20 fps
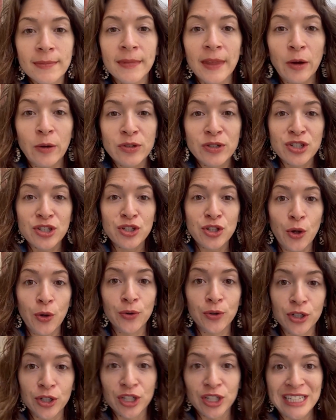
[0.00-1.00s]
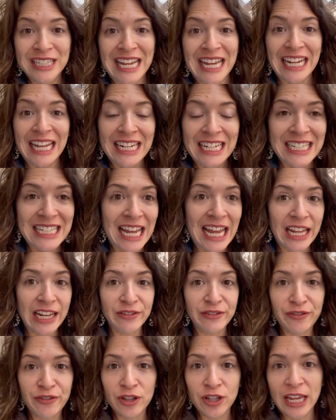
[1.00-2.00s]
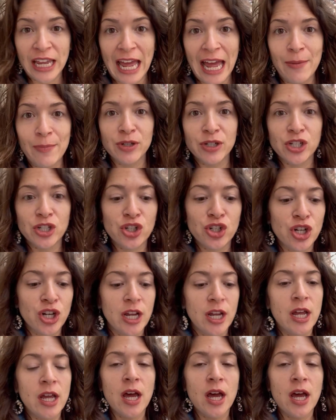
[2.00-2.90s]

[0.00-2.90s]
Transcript: That was so good. 10 out of 10 for the cabbage.